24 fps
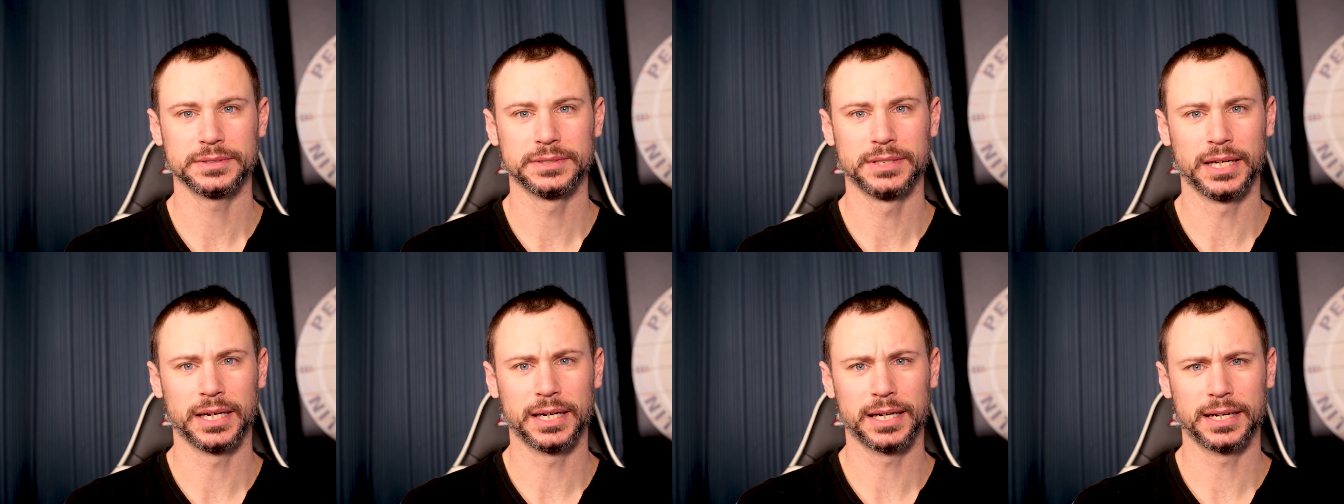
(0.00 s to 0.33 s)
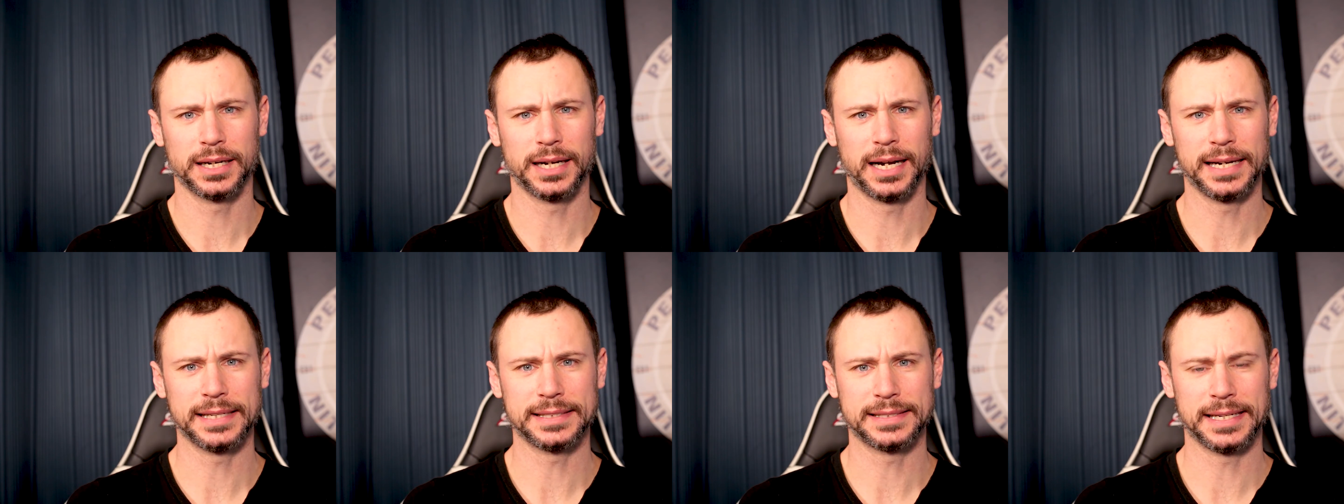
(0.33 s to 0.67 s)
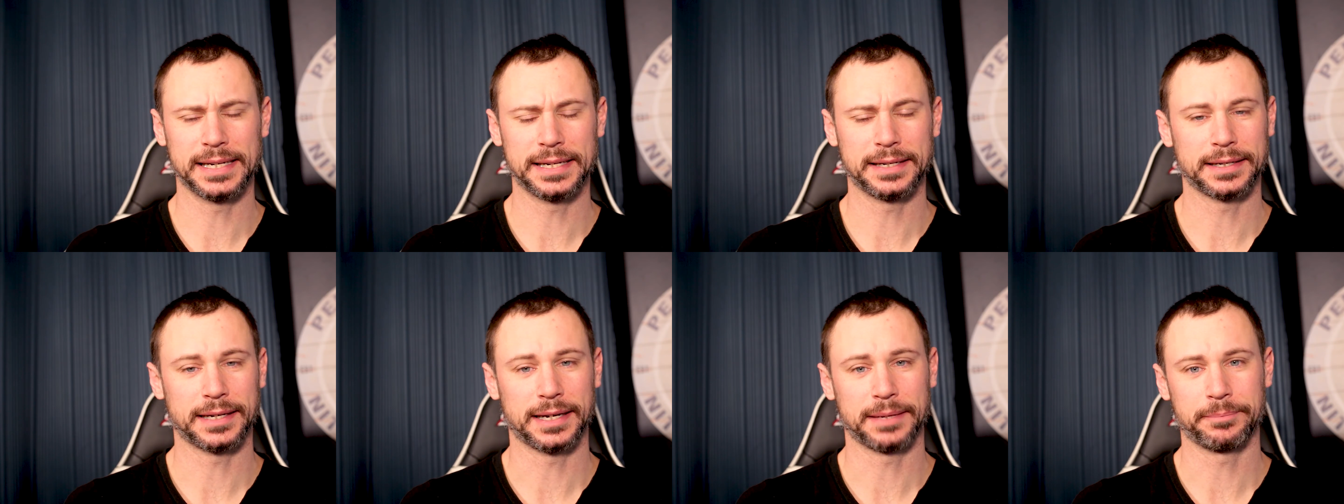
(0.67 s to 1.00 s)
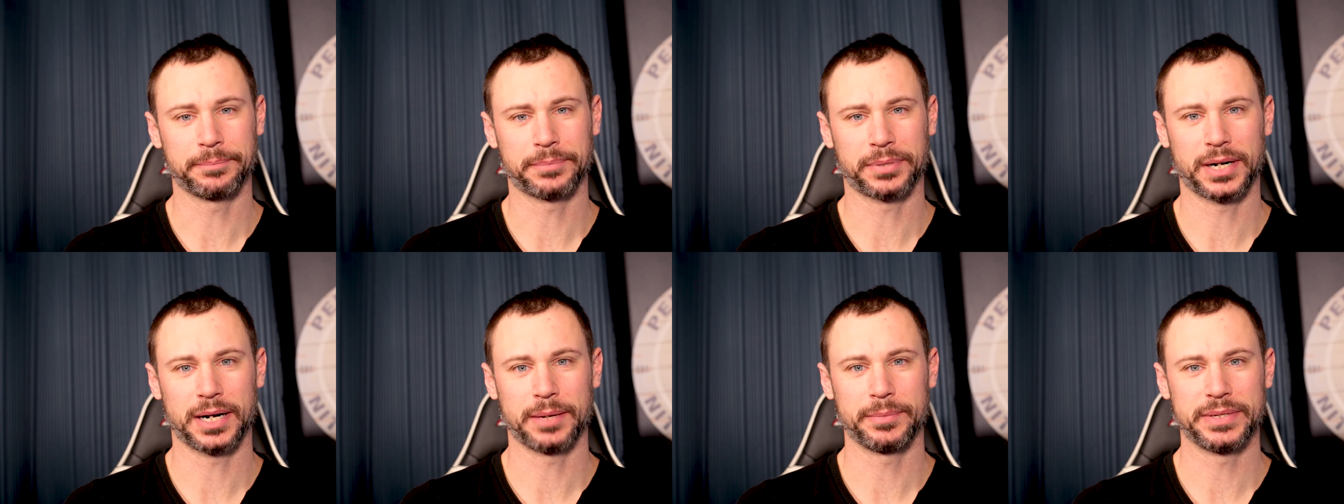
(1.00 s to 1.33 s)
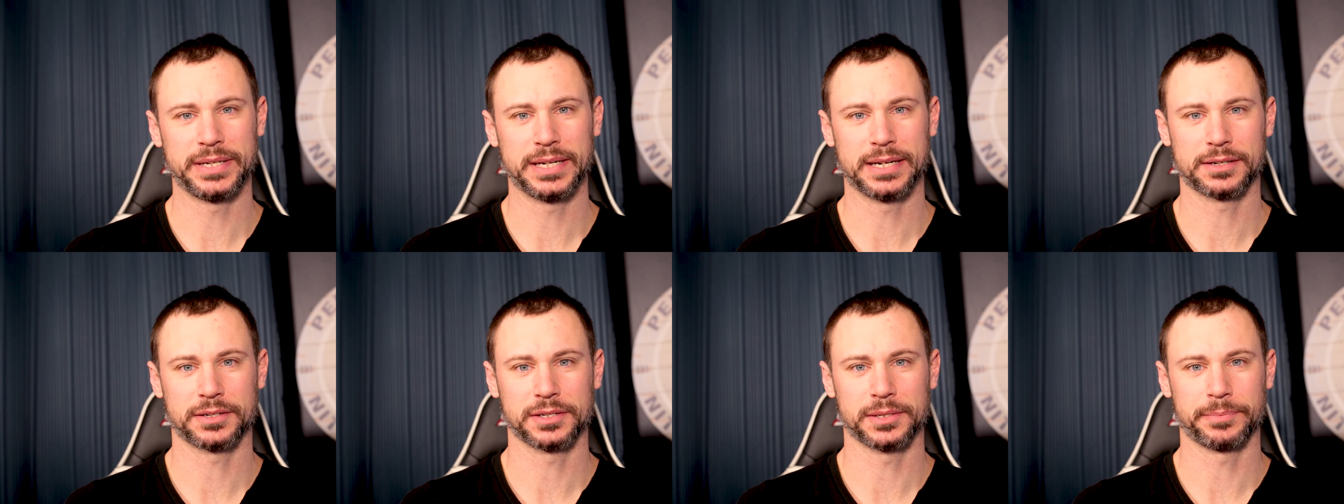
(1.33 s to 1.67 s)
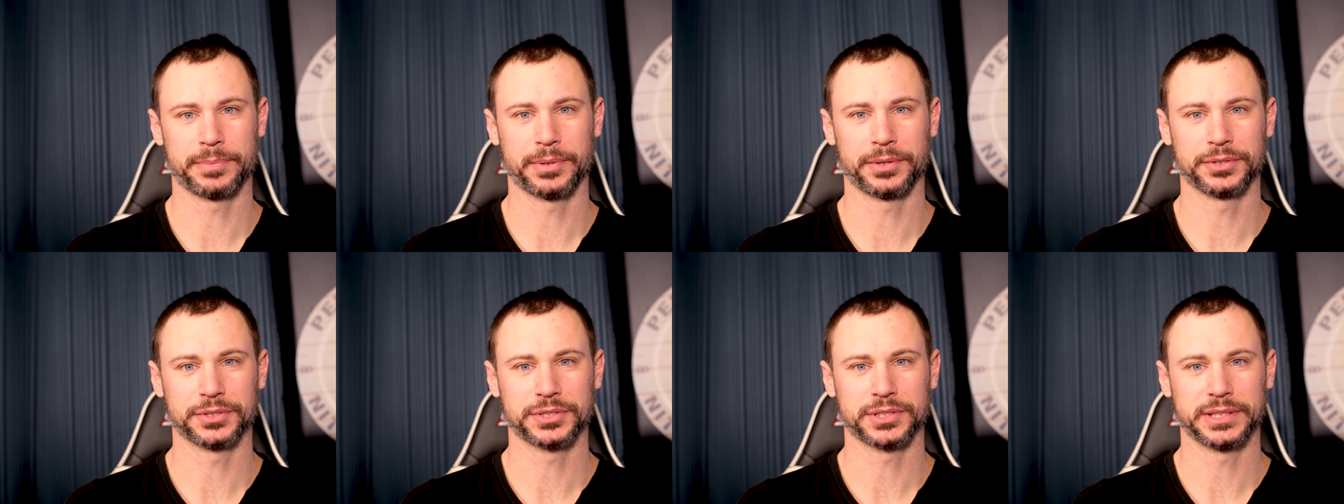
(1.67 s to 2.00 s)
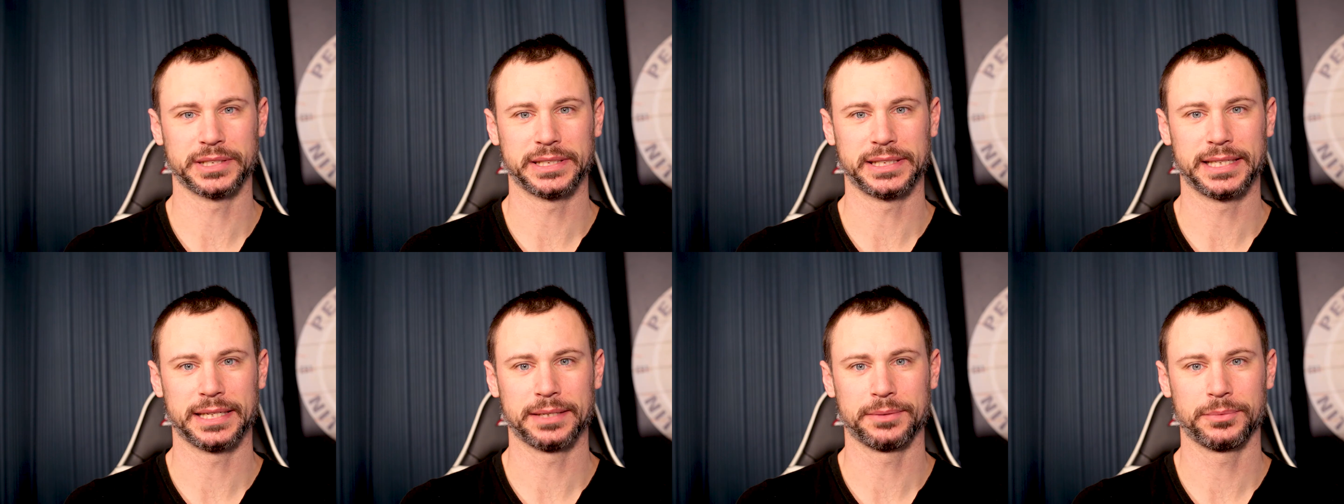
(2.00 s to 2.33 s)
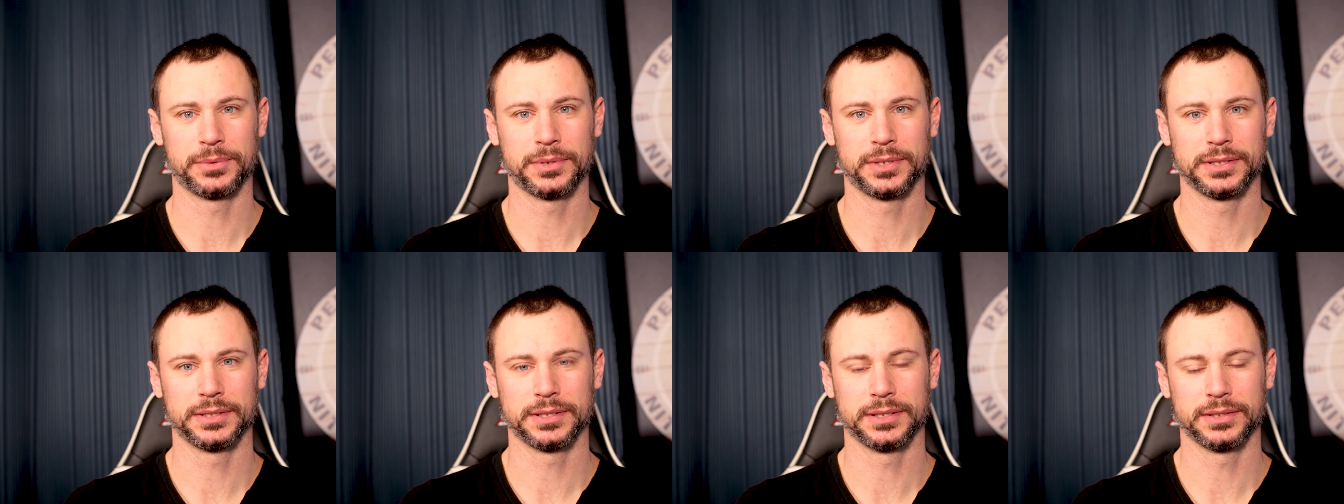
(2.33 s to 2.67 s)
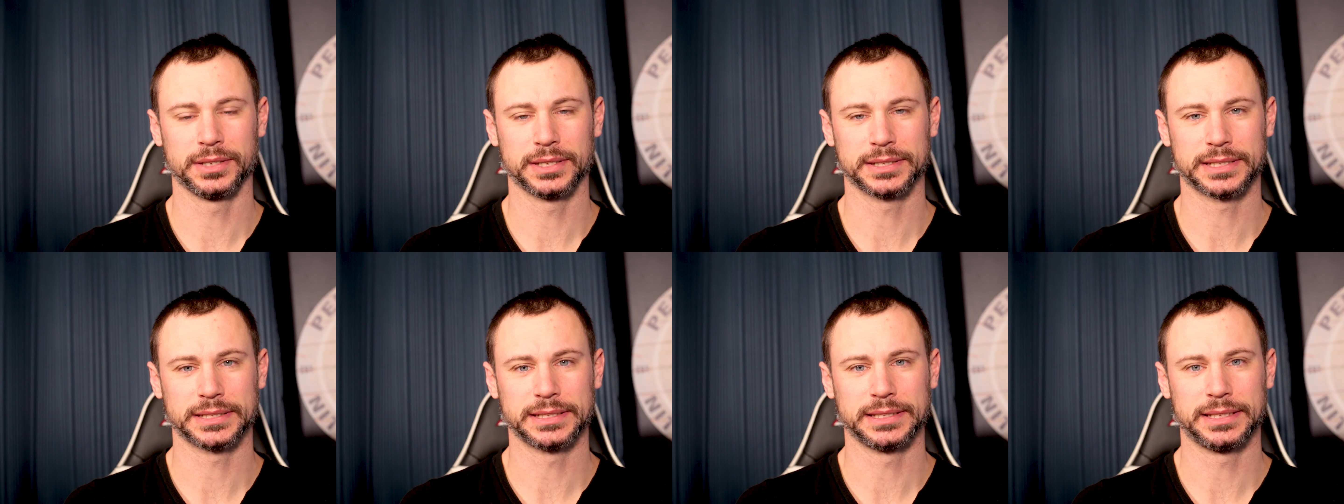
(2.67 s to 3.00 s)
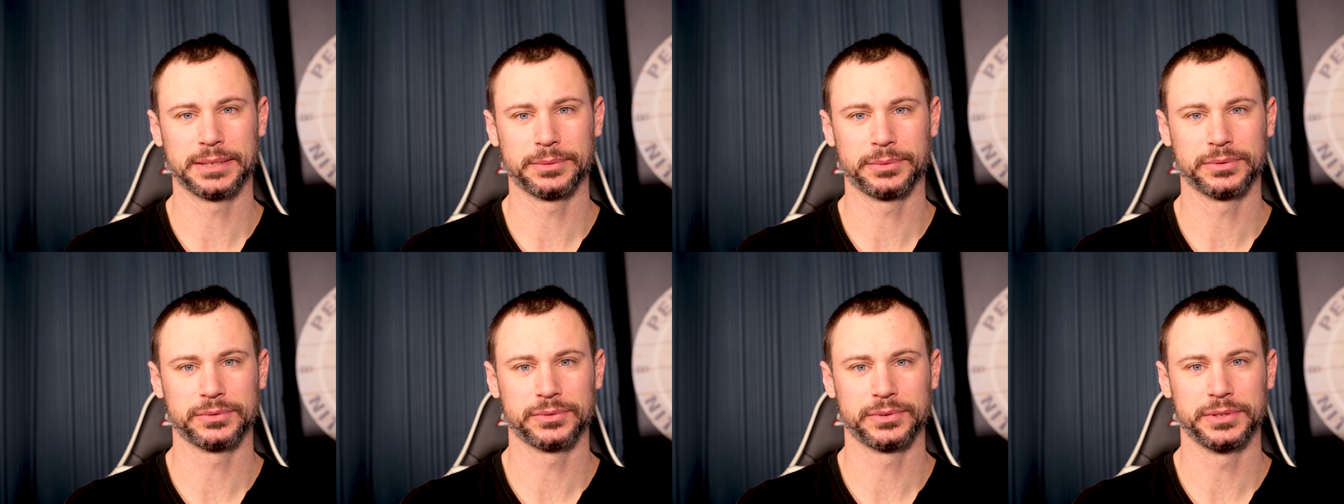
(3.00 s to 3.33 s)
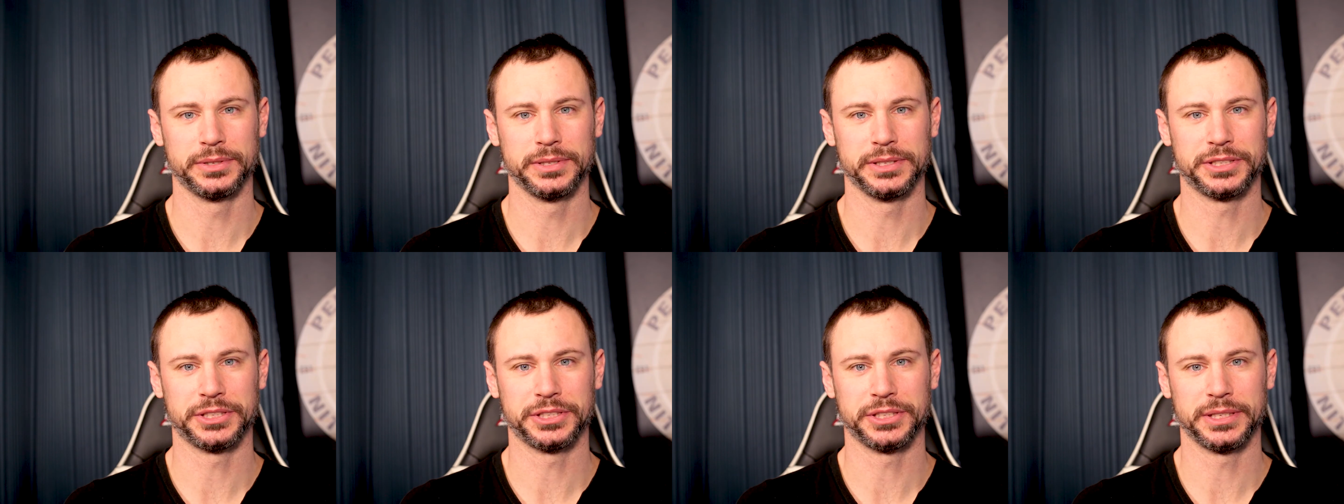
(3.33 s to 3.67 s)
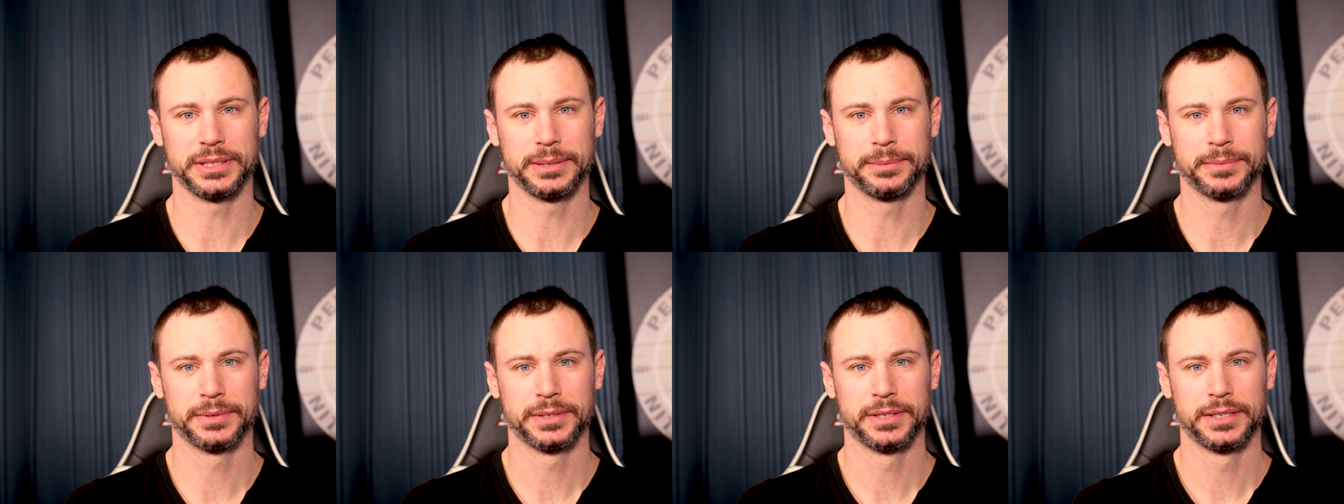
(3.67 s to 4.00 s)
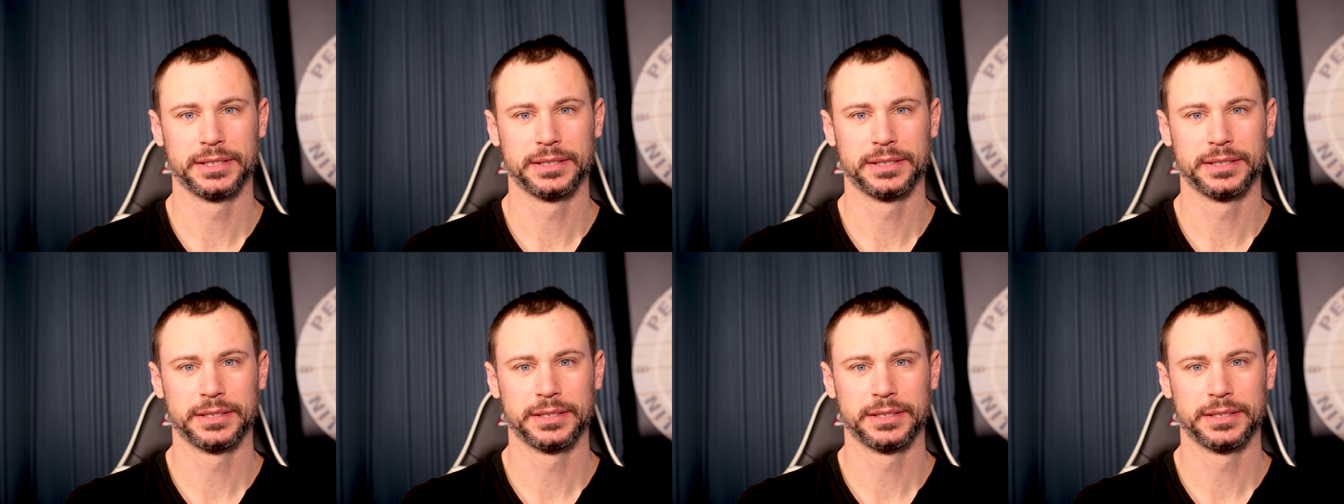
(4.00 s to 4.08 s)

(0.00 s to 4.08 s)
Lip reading: I doubt, I'm probably not going to personally get one unless I can get one really cheap